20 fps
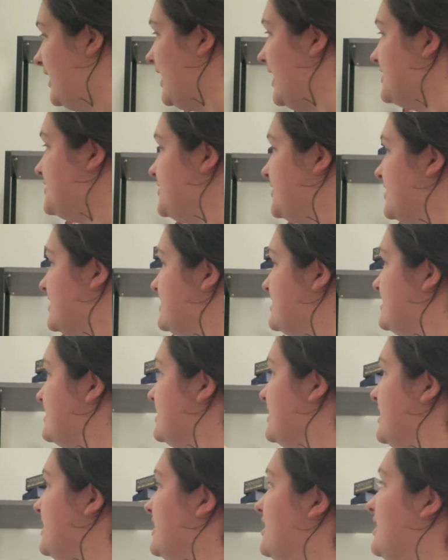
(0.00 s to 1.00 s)
As you can
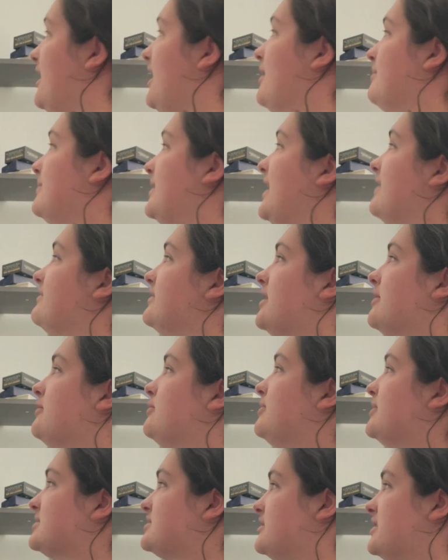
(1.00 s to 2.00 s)
see, I have a couple
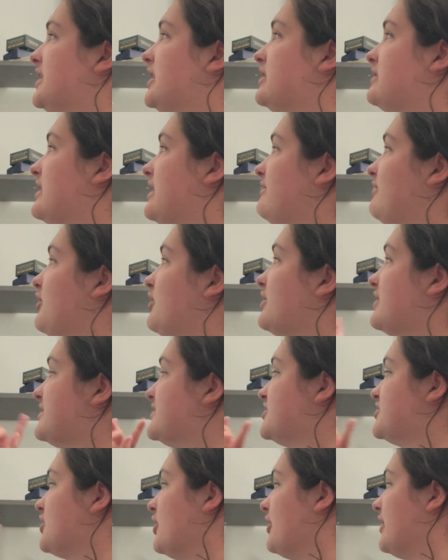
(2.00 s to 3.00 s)
books on here that I've already
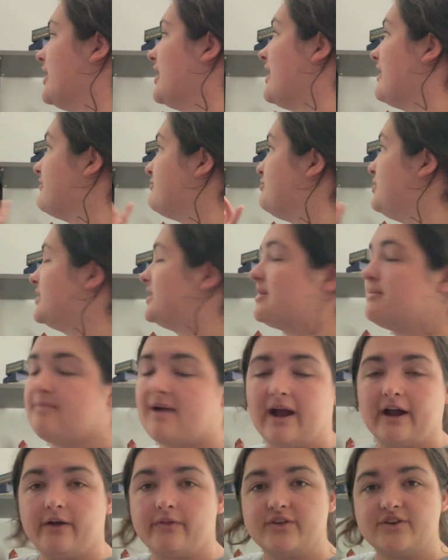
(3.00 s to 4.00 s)
started, and I've put them
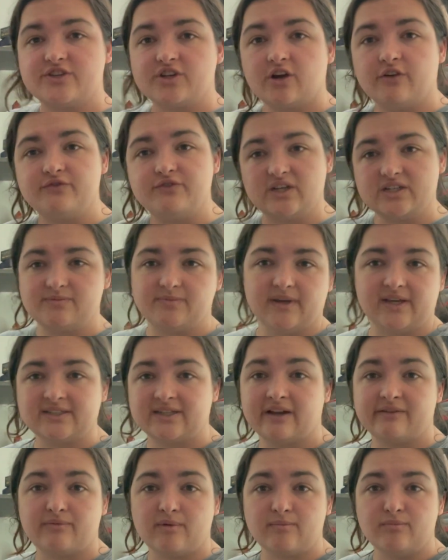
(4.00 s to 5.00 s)
back on the shelf just because
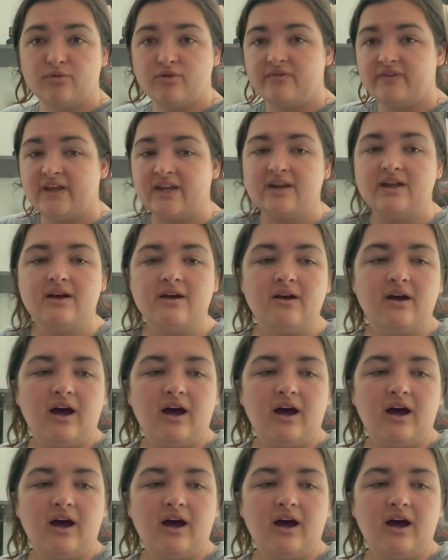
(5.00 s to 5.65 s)
I've been moving.